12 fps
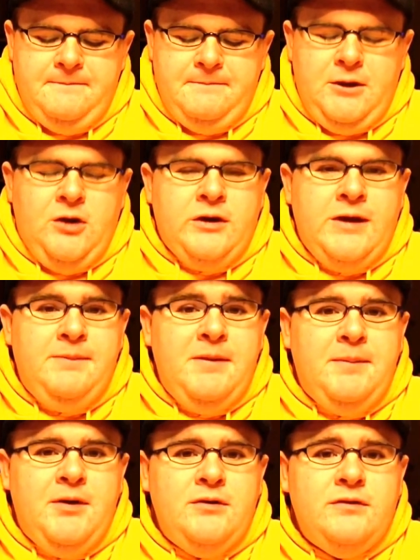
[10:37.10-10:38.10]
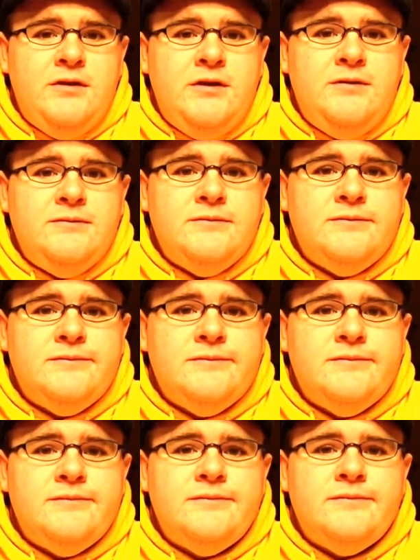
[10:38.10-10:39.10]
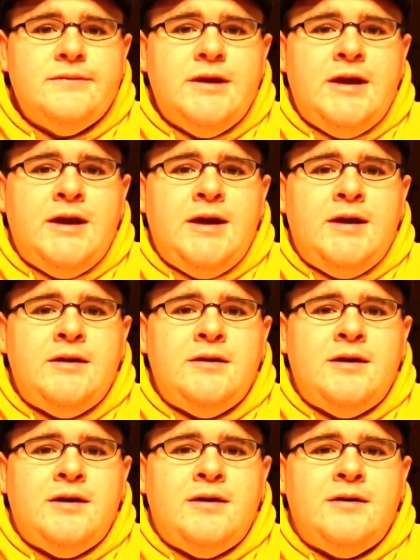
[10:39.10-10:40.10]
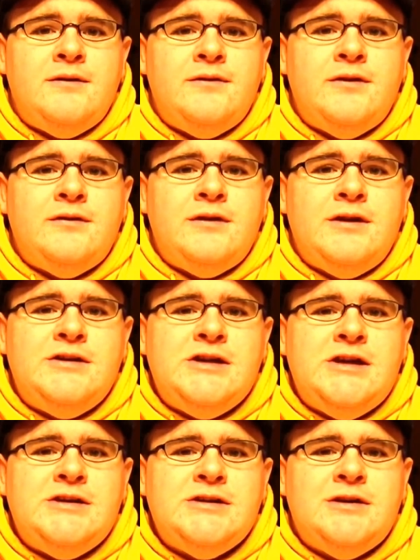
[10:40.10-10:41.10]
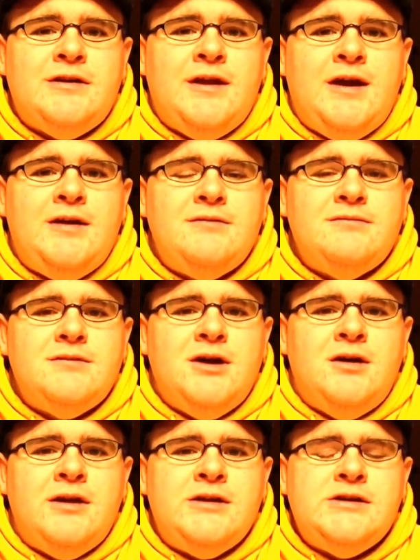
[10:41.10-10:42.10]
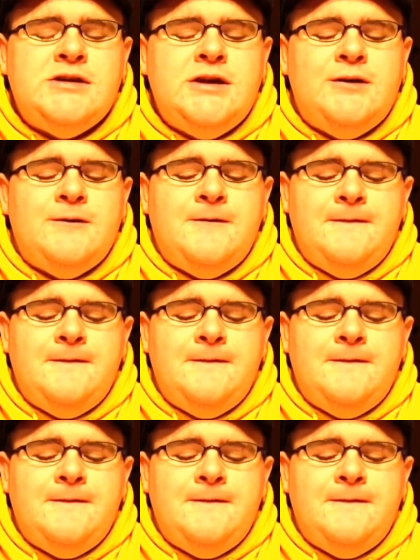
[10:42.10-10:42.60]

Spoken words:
I'll keep you posted, and if there's any change on that, I'll let you know.